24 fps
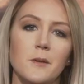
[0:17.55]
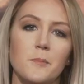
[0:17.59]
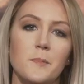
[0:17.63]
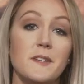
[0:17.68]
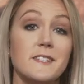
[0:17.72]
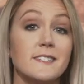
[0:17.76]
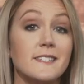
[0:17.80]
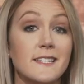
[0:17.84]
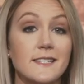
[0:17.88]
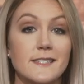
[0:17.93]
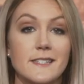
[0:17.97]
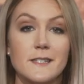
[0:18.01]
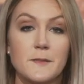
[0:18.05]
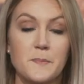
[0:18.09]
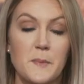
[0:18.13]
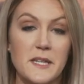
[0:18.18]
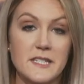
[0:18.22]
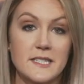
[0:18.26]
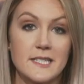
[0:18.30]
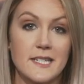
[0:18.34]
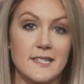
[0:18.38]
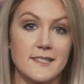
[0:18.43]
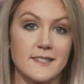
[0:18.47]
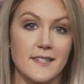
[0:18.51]
Business is
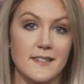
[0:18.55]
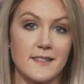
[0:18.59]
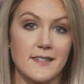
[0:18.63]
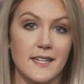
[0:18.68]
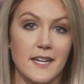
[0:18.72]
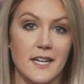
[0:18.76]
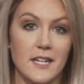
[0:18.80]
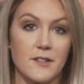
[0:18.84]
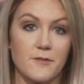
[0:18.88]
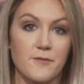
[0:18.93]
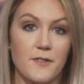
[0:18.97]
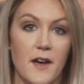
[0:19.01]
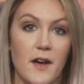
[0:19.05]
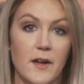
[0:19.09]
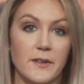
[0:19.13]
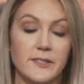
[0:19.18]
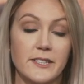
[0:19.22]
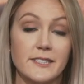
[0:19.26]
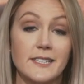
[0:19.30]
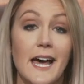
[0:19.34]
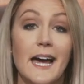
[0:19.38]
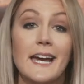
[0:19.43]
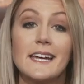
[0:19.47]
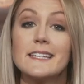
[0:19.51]
business in the NFL, and
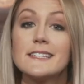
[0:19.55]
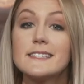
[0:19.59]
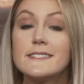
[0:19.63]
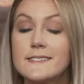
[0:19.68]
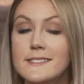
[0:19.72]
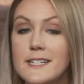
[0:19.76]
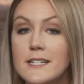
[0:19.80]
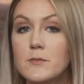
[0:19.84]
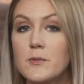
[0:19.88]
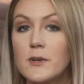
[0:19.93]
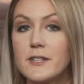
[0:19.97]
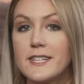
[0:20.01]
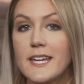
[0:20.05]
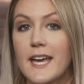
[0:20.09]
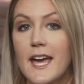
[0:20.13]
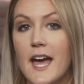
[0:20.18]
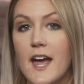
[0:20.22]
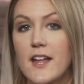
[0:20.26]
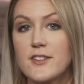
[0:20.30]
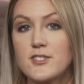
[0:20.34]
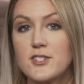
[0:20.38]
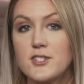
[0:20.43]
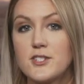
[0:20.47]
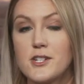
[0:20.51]
the Lions did what they
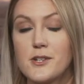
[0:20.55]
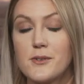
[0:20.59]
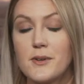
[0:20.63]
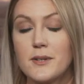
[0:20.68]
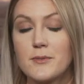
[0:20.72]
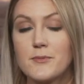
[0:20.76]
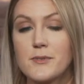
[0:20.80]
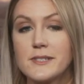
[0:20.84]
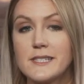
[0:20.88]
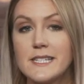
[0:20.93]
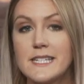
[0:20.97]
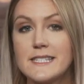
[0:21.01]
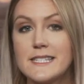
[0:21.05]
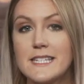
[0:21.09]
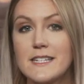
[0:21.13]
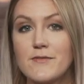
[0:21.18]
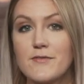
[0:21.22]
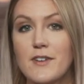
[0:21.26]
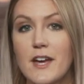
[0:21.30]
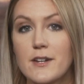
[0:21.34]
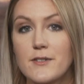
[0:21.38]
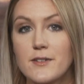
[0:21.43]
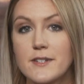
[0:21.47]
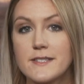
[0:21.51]
had to do in releasing
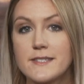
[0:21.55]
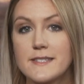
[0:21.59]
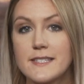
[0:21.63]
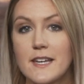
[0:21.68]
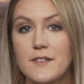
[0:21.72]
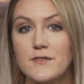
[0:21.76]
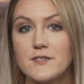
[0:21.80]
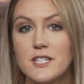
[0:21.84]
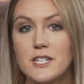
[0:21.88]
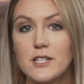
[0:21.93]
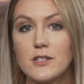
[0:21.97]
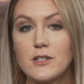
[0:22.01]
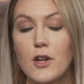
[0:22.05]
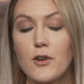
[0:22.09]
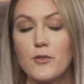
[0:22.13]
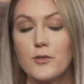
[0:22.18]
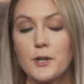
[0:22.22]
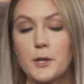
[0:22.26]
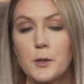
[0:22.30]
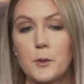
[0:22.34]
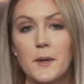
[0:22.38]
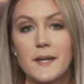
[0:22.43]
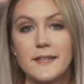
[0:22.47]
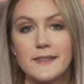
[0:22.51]
veteran safety
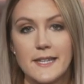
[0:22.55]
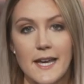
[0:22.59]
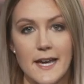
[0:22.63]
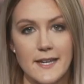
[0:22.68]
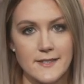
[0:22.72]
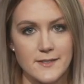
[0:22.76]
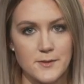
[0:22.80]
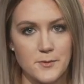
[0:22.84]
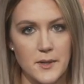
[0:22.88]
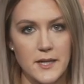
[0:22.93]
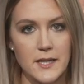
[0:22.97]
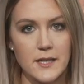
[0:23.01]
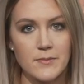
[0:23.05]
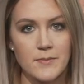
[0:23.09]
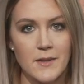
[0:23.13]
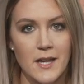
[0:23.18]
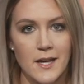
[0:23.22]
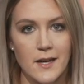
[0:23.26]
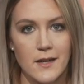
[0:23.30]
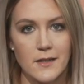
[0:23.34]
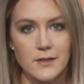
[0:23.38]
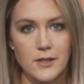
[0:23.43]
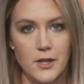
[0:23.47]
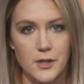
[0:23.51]
Glover Quin last week.
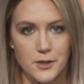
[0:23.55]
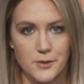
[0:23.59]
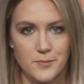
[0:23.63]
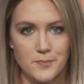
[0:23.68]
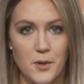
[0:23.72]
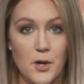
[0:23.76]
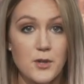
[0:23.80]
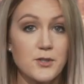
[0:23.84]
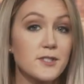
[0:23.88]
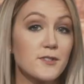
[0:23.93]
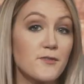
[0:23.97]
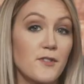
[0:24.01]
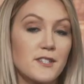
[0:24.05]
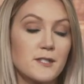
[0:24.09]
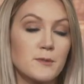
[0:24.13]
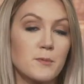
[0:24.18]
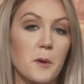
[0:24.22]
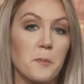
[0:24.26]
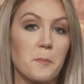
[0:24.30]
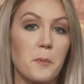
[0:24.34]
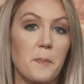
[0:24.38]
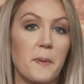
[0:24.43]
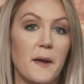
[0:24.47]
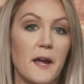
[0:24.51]
Look, most of us
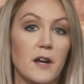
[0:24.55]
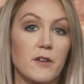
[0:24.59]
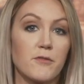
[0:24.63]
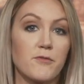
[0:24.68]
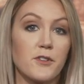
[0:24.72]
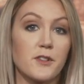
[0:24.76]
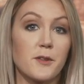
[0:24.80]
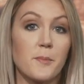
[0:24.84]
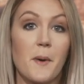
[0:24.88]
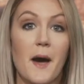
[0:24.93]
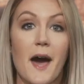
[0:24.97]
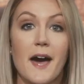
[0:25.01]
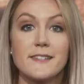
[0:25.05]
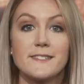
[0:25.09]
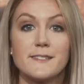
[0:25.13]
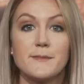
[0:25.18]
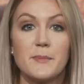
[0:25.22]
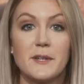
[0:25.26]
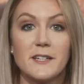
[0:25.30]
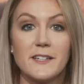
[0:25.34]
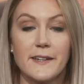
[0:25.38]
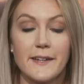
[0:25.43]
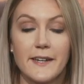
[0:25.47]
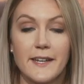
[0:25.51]
were prepared for the
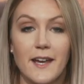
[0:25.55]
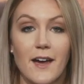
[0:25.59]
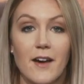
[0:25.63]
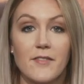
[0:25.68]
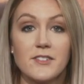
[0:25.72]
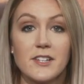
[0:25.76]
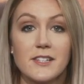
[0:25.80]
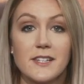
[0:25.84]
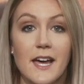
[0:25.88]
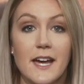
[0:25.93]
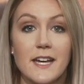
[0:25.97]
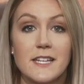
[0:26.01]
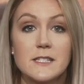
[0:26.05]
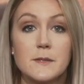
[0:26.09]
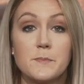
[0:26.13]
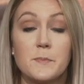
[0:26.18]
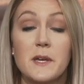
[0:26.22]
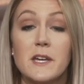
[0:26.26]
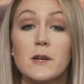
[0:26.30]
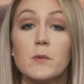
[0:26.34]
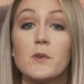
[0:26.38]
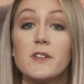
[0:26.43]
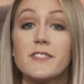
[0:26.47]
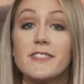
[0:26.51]
possibility of the Lions
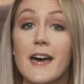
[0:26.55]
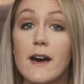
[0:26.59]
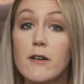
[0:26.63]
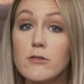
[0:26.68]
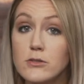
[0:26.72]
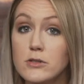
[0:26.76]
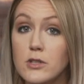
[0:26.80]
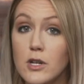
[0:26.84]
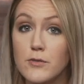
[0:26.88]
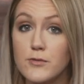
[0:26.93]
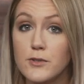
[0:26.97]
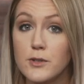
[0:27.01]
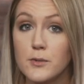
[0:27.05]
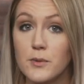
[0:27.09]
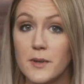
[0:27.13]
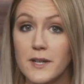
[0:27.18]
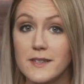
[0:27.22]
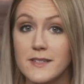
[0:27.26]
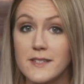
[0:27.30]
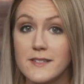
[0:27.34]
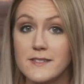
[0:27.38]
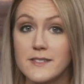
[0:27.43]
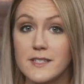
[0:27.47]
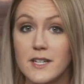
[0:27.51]
being without Glover
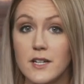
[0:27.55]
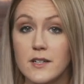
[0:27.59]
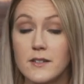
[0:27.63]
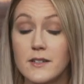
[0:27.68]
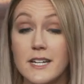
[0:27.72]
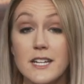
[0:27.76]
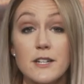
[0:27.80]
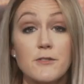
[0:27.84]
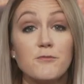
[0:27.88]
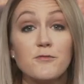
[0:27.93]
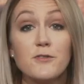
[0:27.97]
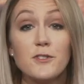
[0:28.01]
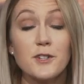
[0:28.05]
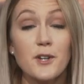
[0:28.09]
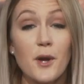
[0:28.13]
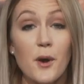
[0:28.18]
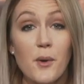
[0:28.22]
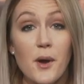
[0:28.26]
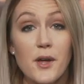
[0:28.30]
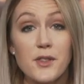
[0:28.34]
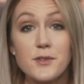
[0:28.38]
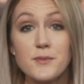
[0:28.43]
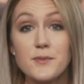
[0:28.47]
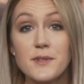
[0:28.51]
Quin this year, if for no
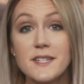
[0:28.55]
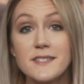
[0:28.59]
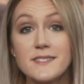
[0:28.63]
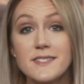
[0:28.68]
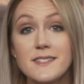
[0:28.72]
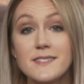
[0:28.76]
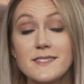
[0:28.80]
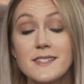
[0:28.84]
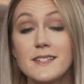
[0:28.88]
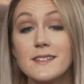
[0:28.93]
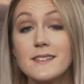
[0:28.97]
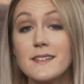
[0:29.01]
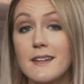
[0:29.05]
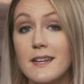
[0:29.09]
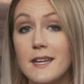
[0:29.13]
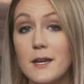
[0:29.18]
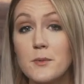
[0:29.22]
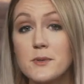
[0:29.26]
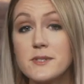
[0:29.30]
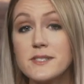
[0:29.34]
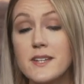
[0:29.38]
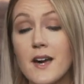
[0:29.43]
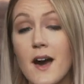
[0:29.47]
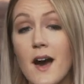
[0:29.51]
other reason than he
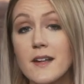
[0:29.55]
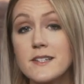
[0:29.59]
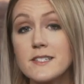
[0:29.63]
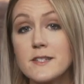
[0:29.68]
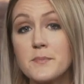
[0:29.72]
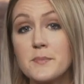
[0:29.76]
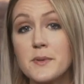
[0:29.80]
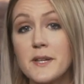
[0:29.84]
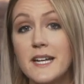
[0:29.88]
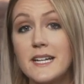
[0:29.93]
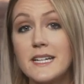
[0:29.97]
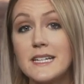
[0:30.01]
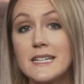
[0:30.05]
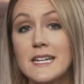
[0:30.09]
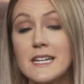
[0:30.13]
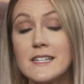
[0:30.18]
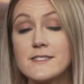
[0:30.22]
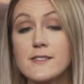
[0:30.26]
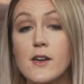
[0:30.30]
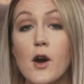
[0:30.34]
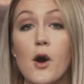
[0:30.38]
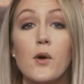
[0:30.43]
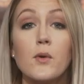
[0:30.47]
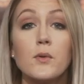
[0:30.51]
was contemplating
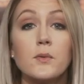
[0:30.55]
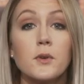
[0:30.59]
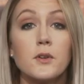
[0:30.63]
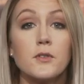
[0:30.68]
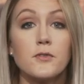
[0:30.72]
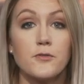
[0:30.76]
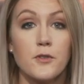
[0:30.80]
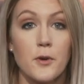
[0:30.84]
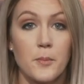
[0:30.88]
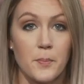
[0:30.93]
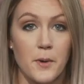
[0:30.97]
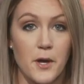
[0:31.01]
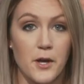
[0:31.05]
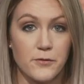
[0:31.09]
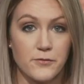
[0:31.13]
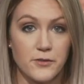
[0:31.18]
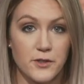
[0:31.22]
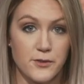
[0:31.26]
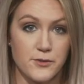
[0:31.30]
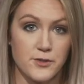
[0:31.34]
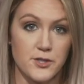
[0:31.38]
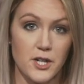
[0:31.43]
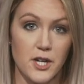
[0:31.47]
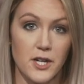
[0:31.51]
his own football
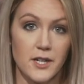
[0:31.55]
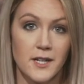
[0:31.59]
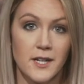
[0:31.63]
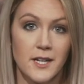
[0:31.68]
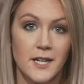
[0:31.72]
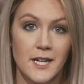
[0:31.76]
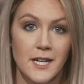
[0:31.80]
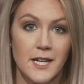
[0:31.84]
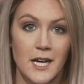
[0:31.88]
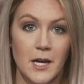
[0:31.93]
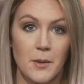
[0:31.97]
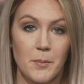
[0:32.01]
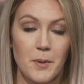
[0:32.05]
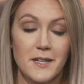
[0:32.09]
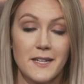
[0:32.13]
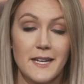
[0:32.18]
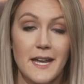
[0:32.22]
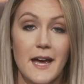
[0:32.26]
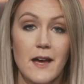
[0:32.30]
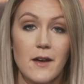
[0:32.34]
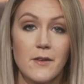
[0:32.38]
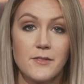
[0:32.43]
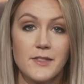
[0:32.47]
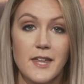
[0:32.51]
future. But
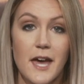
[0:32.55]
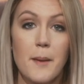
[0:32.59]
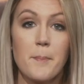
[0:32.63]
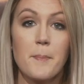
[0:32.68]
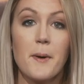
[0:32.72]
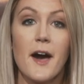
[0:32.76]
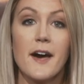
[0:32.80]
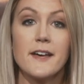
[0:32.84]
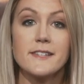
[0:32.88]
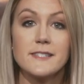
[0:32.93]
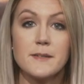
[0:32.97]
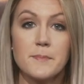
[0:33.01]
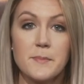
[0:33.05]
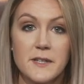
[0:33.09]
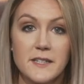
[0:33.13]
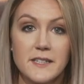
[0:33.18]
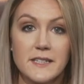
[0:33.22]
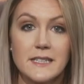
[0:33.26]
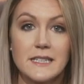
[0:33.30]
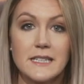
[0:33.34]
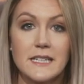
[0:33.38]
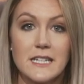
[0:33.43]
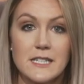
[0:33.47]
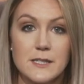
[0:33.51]
now that
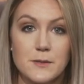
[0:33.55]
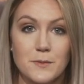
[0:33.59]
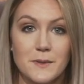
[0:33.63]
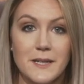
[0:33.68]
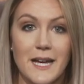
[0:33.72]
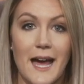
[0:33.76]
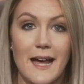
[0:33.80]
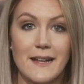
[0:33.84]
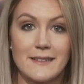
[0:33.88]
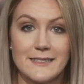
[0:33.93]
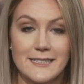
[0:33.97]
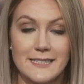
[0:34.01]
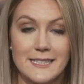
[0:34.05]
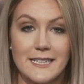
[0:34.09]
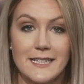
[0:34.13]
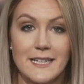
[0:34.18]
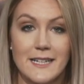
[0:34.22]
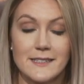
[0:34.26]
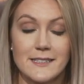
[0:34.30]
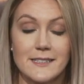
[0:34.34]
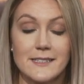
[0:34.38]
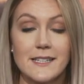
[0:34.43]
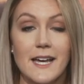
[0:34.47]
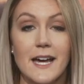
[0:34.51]
possibility is reality,
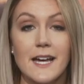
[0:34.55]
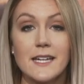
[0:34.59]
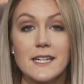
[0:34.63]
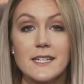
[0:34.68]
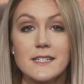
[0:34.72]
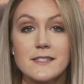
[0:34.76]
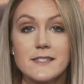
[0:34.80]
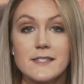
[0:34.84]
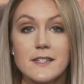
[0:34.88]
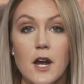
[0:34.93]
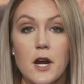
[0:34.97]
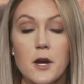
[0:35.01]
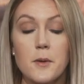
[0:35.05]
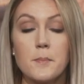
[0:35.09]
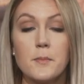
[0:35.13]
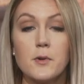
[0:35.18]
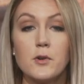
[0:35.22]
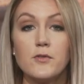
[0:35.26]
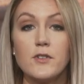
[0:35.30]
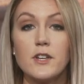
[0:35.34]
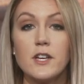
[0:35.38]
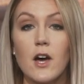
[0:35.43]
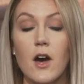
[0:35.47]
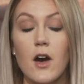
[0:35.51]
and the Lions are
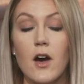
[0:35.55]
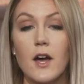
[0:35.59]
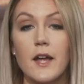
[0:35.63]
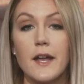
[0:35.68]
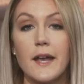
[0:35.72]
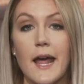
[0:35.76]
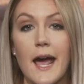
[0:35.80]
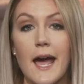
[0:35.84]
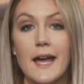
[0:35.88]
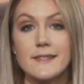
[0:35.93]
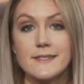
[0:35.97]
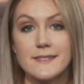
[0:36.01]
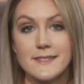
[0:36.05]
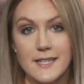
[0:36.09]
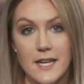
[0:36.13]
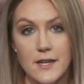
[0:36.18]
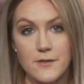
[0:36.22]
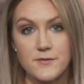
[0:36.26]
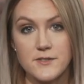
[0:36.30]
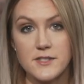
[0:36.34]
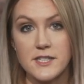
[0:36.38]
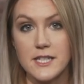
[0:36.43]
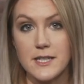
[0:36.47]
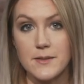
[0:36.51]
moving on at
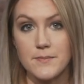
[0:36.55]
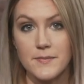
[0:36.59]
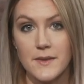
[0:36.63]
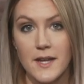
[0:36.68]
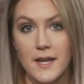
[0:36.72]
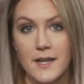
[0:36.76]
safety.